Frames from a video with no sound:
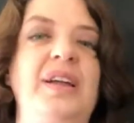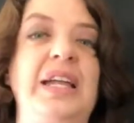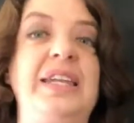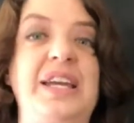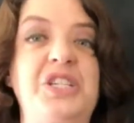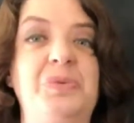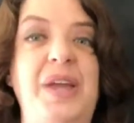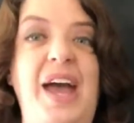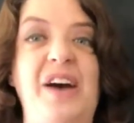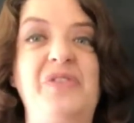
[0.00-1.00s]
Next we
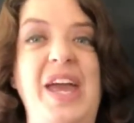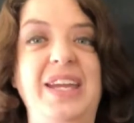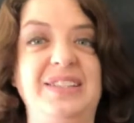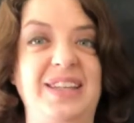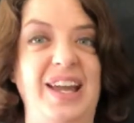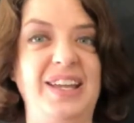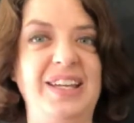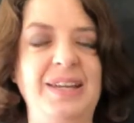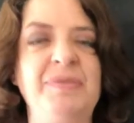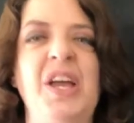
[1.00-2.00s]
have
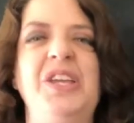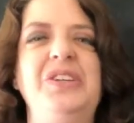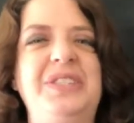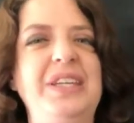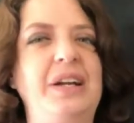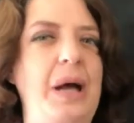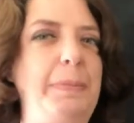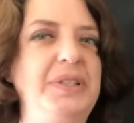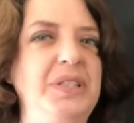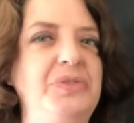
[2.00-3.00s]
anxiety. You'll see a
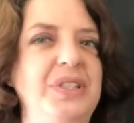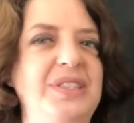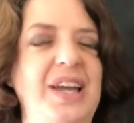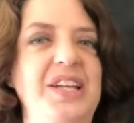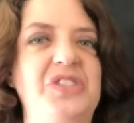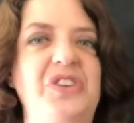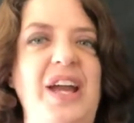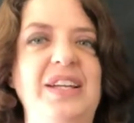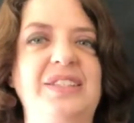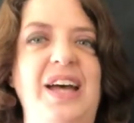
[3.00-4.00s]
couple different signs for
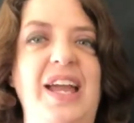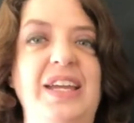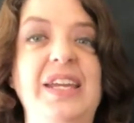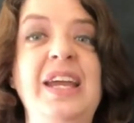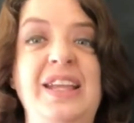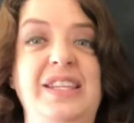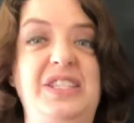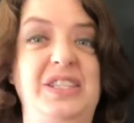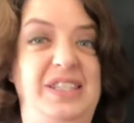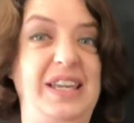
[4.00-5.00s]
anxiety. This
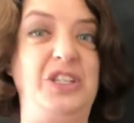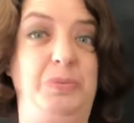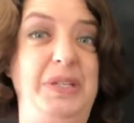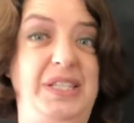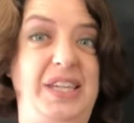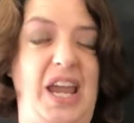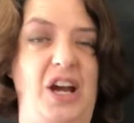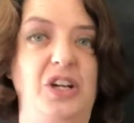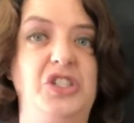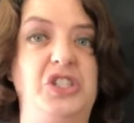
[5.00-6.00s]
is the sign to be
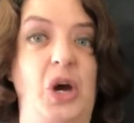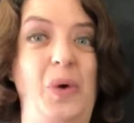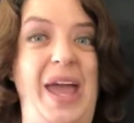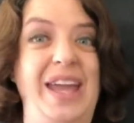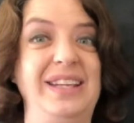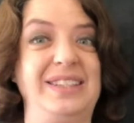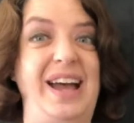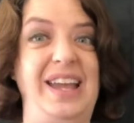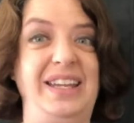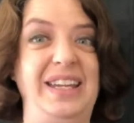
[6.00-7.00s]
scared, so
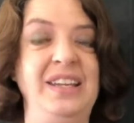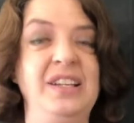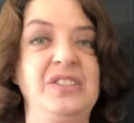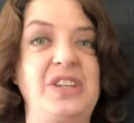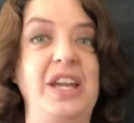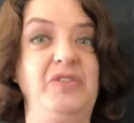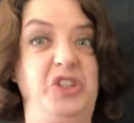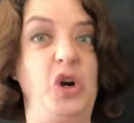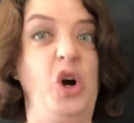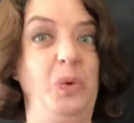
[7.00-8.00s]
anxiety, it's kind of
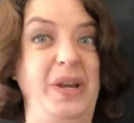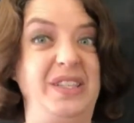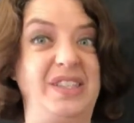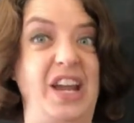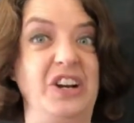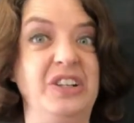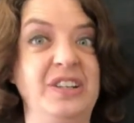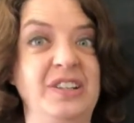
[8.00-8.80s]
you're always scared,